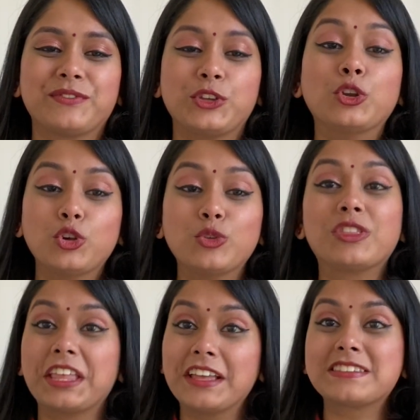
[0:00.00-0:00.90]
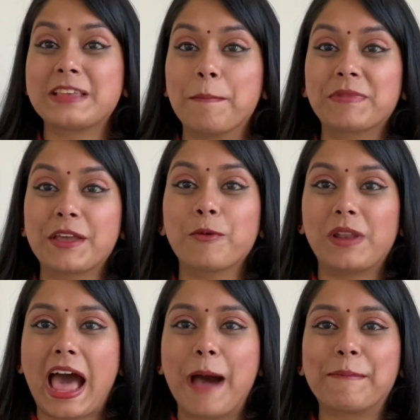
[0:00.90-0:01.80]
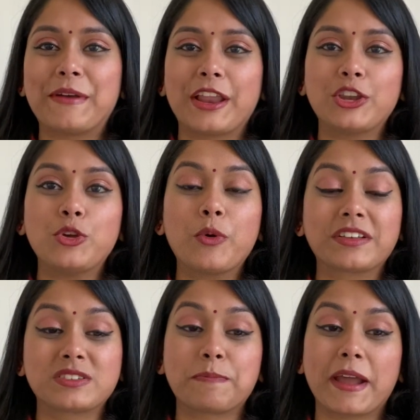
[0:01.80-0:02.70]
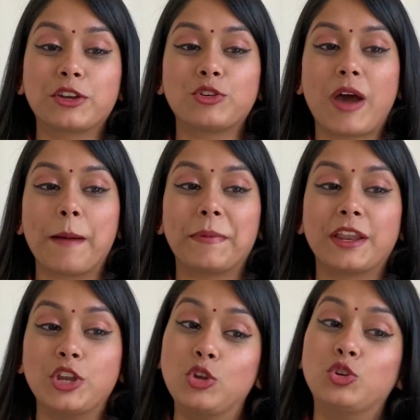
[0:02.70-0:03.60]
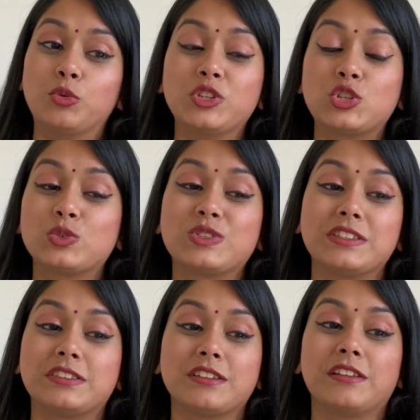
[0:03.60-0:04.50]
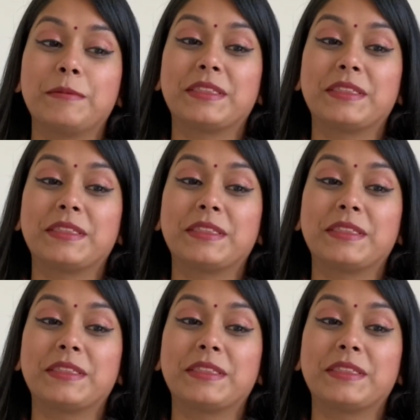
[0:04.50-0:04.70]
you know, you think something will happen and you expect it to happen and you do it so sincerely,